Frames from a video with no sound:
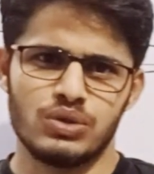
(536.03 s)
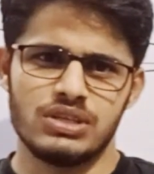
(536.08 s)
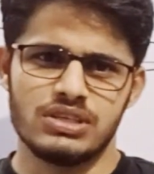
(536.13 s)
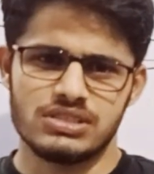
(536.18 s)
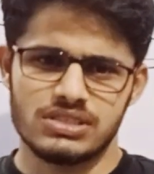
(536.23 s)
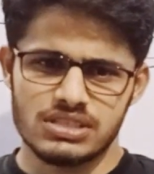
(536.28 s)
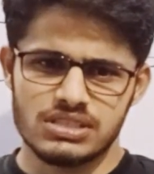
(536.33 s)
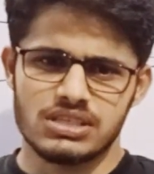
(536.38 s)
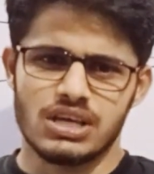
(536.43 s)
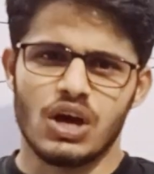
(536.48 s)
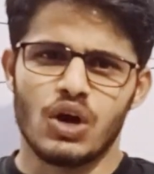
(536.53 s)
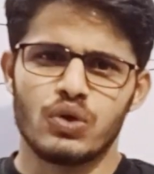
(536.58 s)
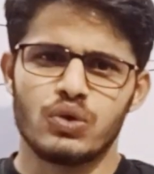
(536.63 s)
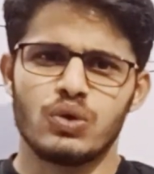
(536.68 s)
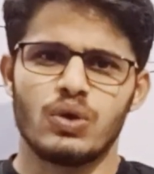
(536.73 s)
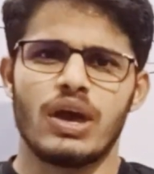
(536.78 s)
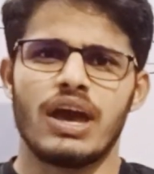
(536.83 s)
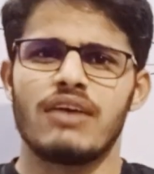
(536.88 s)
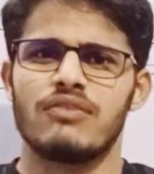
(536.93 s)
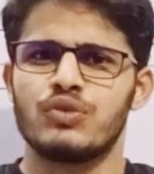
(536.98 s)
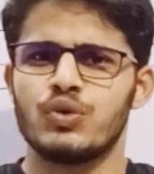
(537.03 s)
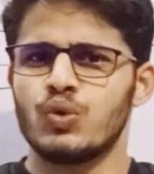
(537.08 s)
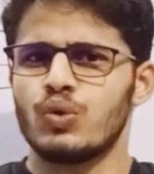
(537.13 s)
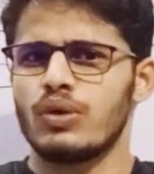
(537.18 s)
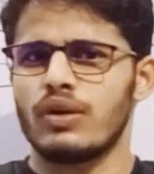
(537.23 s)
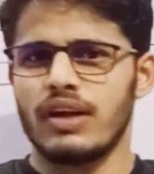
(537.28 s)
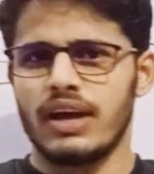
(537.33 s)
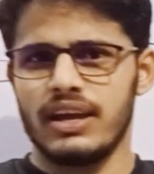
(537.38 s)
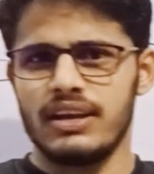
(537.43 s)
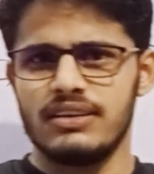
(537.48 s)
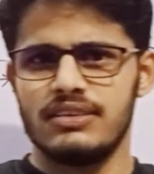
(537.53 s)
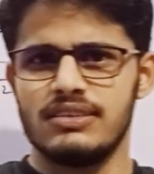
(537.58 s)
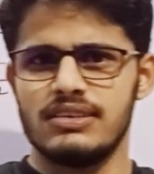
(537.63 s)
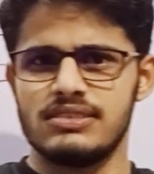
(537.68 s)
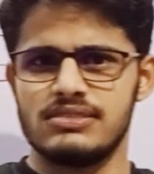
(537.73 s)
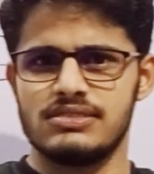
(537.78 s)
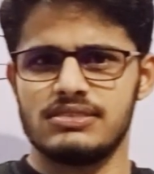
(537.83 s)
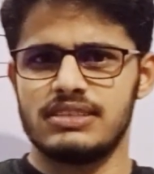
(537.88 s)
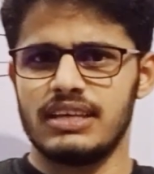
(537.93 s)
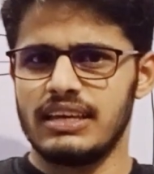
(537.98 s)
This is how you have to write
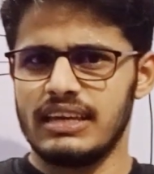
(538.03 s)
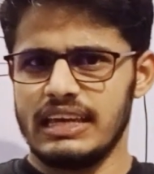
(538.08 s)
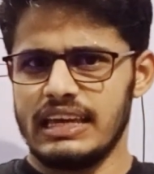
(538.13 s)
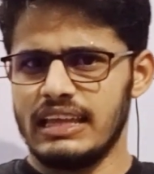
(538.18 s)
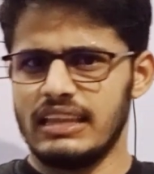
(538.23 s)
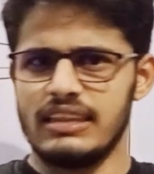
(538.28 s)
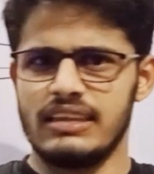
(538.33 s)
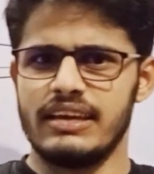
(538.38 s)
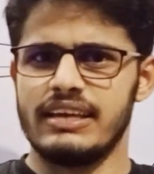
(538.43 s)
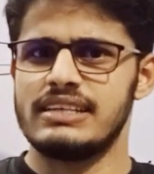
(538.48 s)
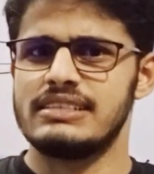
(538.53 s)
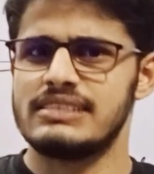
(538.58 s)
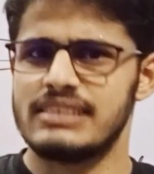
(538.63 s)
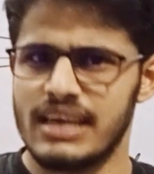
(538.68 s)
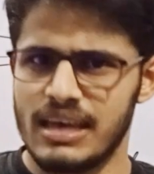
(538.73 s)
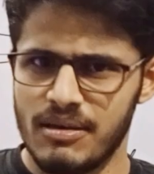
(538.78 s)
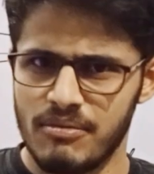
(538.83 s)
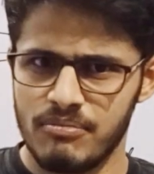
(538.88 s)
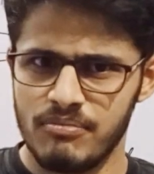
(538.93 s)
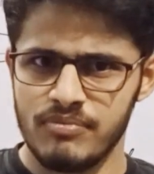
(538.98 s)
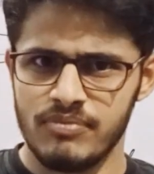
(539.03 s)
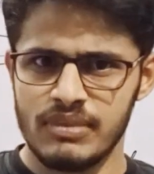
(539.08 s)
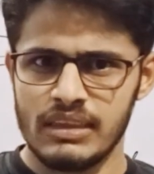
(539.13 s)
this thing in the exam,